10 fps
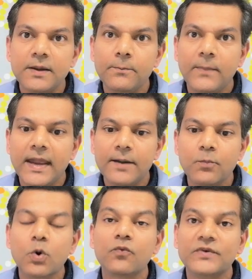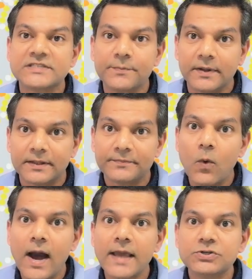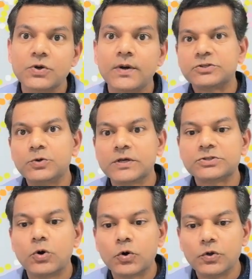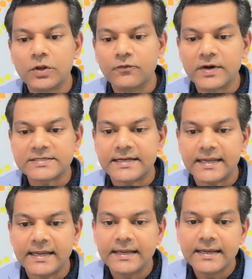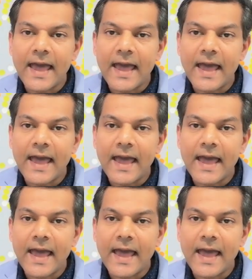be made more visible. Why should students go to university?